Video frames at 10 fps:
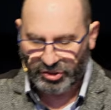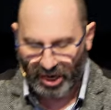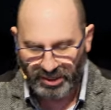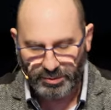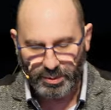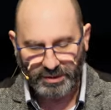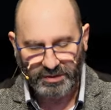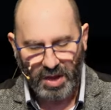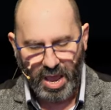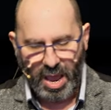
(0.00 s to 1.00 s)

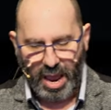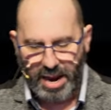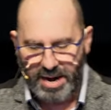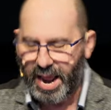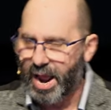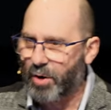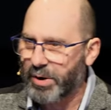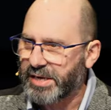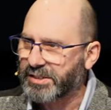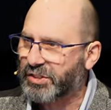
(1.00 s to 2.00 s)
judgments, and how
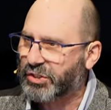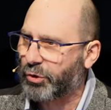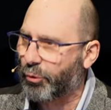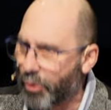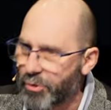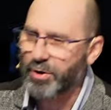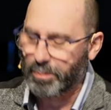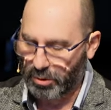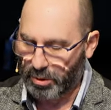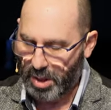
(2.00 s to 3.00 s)

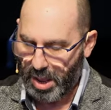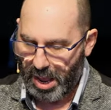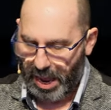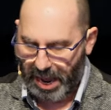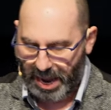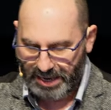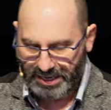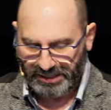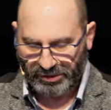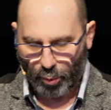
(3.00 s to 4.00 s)
inscrutable are
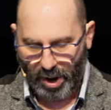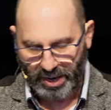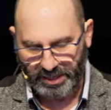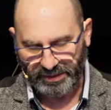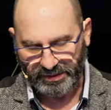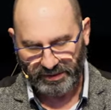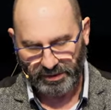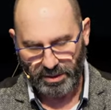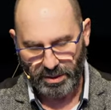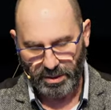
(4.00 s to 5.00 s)
his ways.
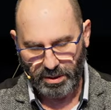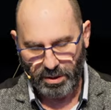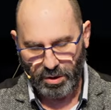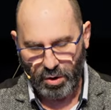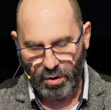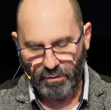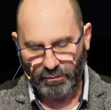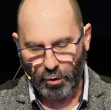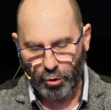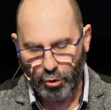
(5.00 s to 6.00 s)

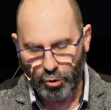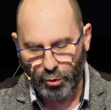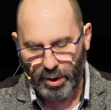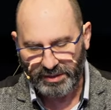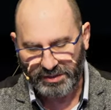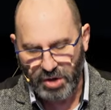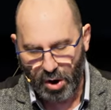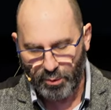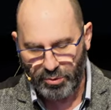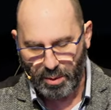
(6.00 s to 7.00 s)
For who has
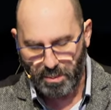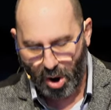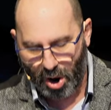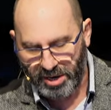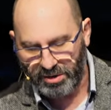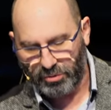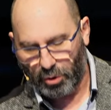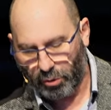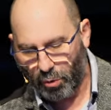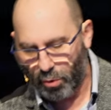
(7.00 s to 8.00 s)
known the mind of the
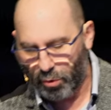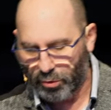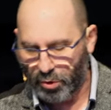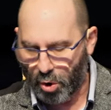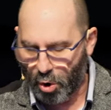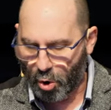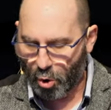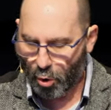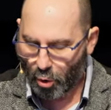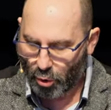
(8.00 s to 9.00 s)
Lord,
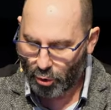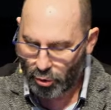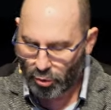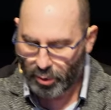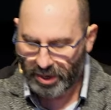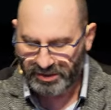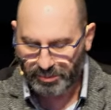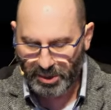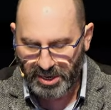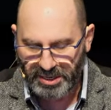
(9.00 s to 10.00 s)
or who has
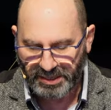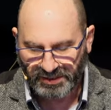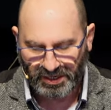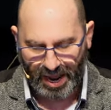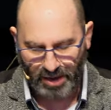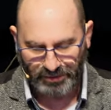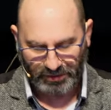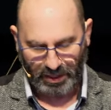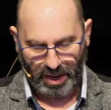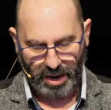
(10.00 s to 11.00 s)
been his
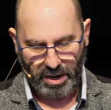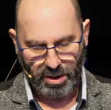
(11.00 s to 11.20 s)
counselor?